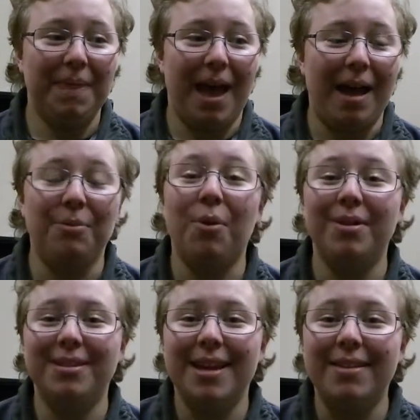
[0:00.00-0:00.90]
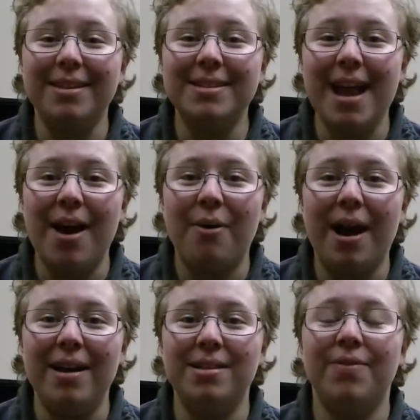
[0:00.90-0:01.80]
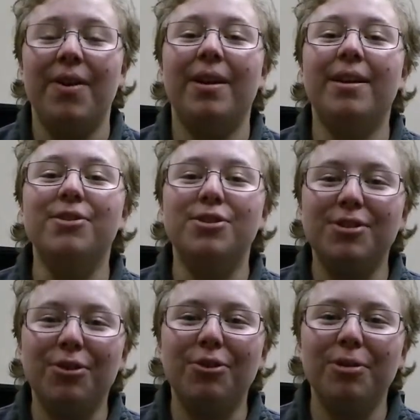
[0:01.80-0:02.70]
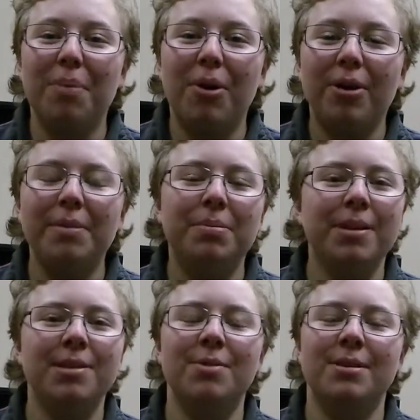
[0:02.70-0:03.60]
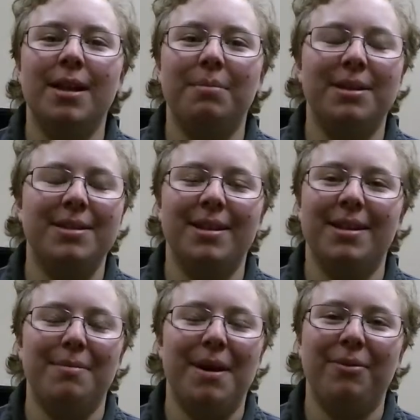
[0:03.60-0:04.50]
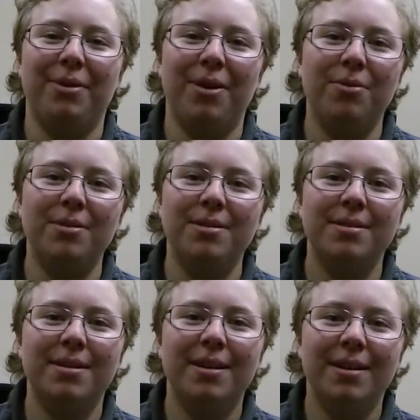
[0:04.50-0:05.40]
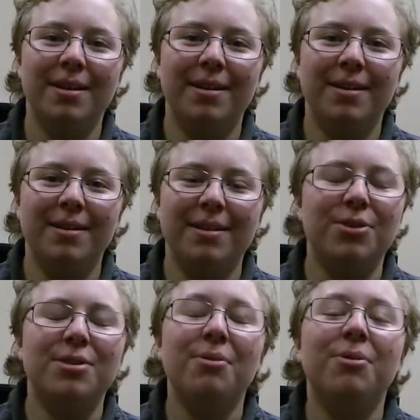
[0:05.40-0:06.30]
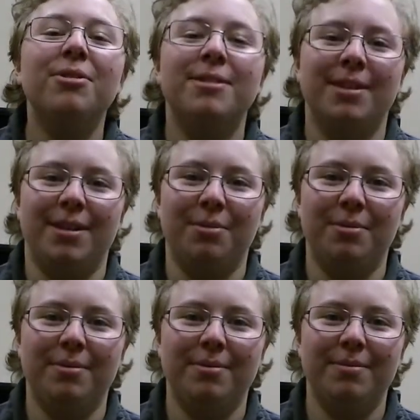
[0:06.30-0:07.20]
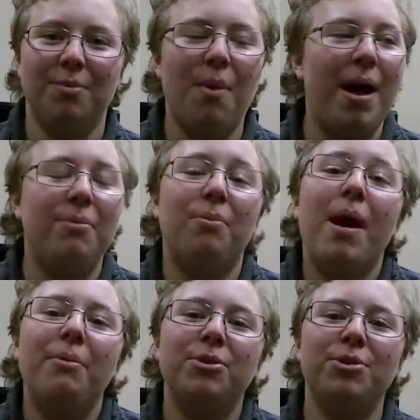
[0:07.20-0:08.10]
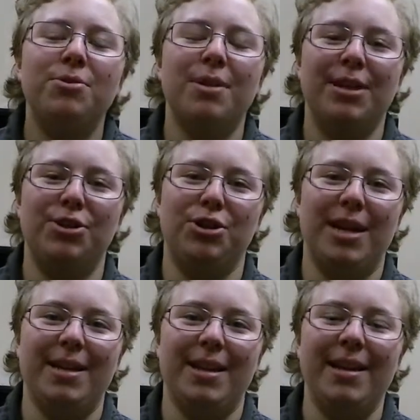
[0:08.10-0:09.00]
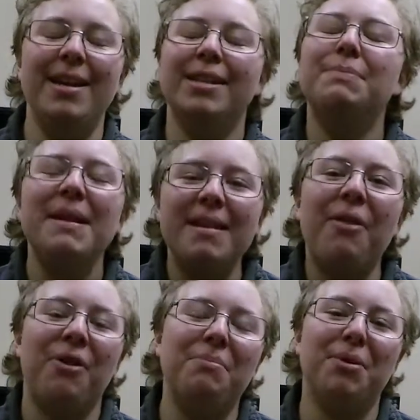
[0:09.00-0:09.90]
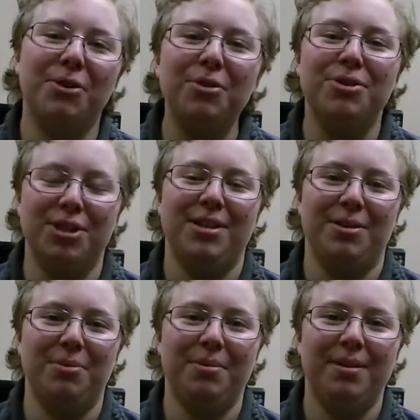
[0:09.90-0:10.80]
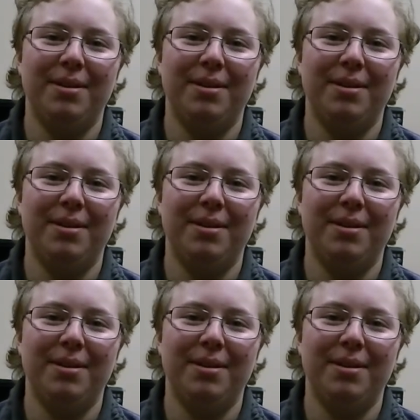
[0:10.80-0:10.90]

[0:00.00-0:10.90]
I'm going to say this now as a very concerned party. Please don't stop listening to the Mountain Goats. They're so good to you. Why would you do that to JD? He has been nothing but good to you.